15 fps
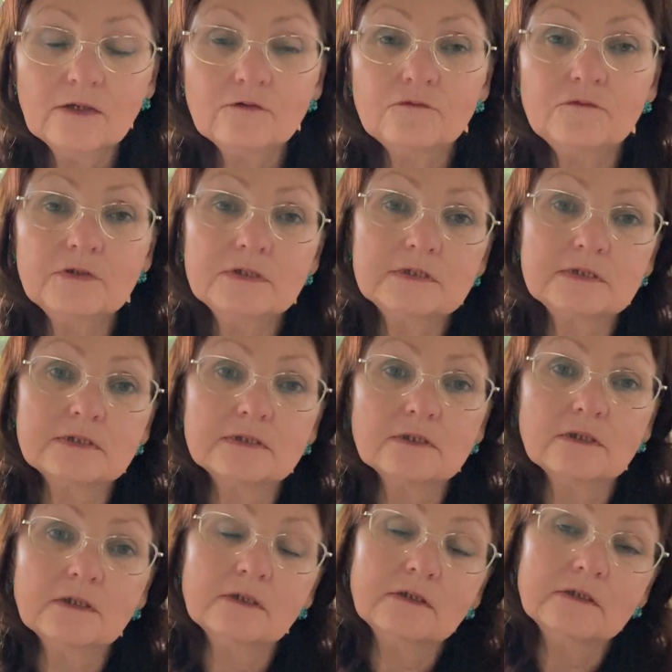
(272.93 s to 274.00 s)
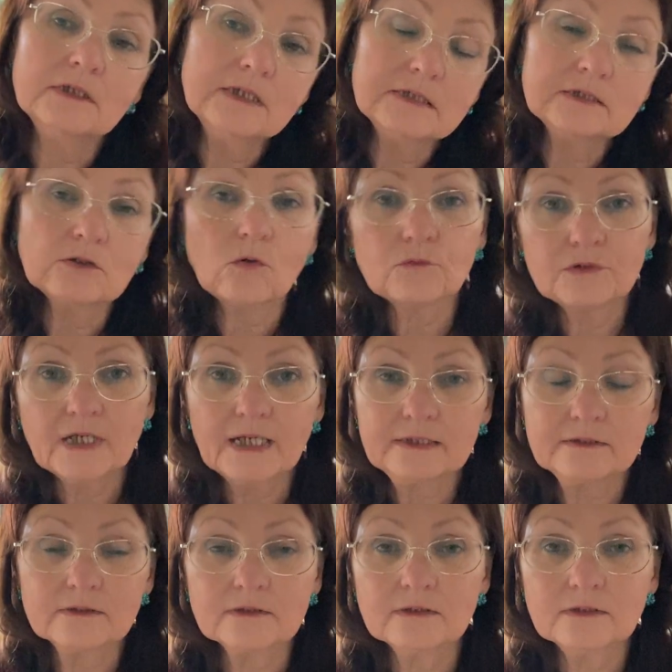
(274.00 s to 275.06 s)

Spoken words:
with this or that,